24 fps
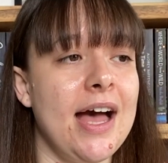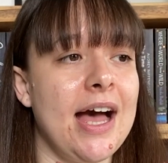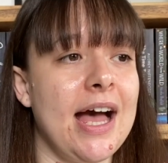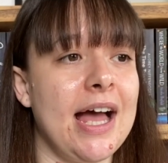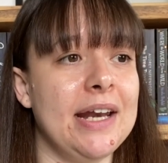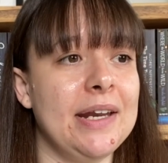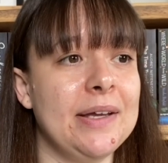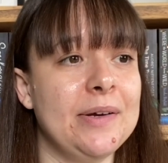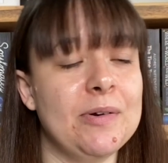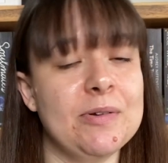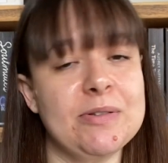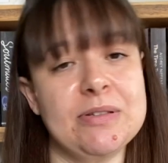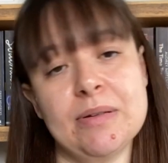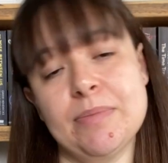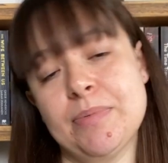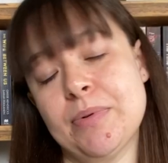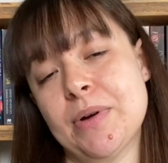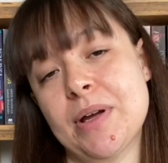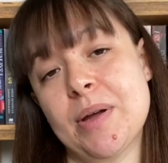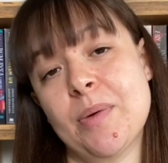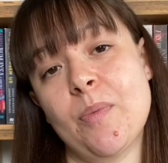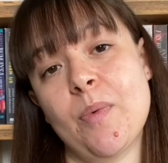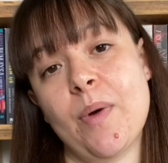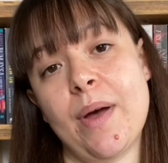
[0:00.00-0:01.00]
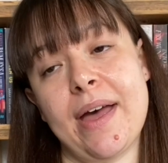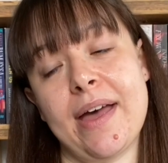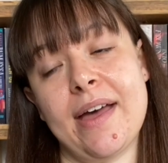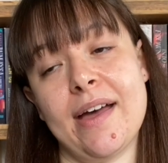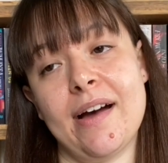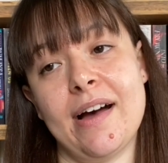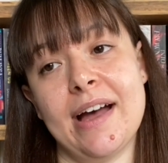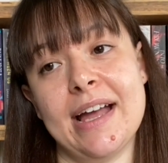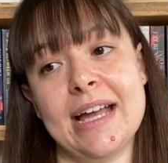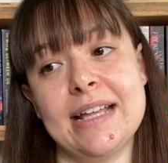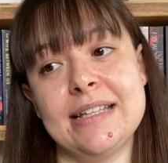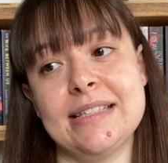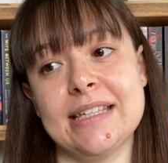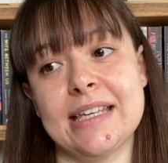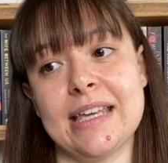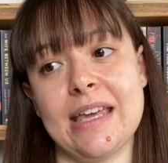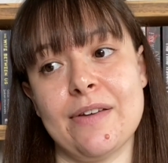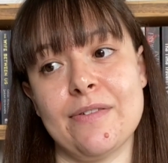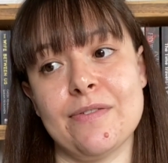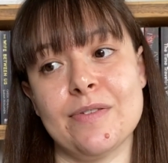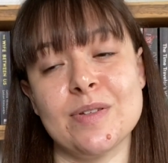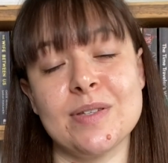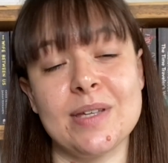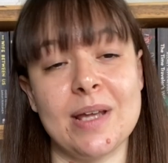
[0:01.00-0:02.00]
And it got to a point where I had to
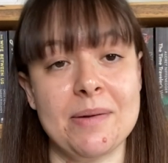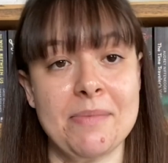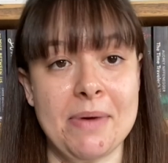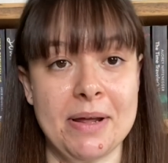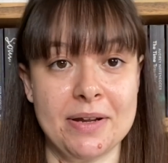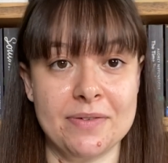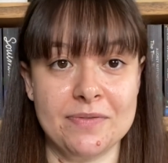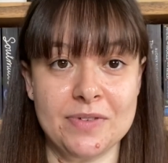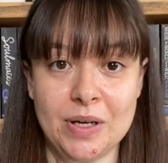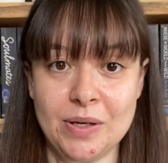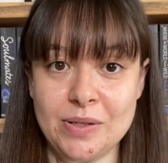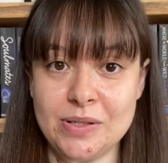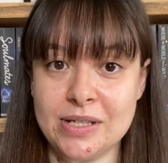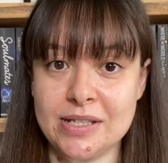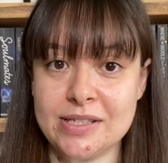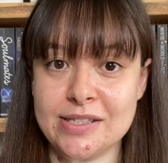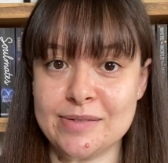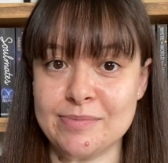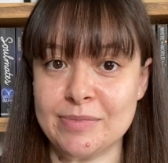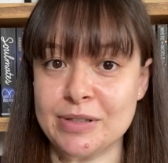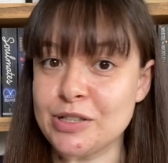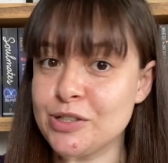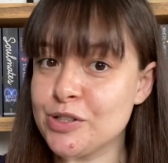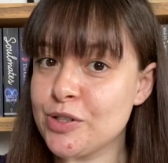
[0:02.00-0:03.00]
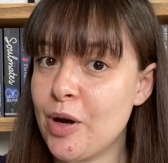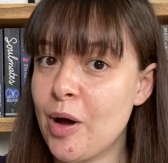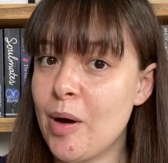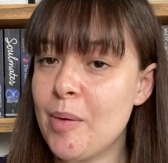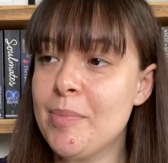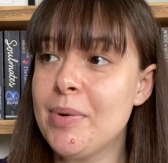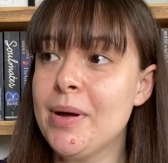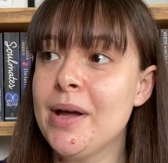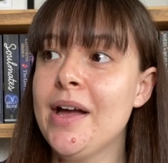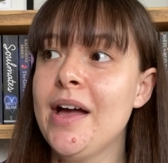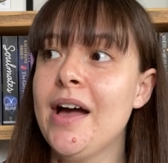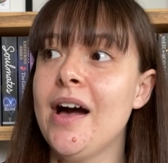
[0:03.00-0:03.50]
give a certain amount of notice to my job.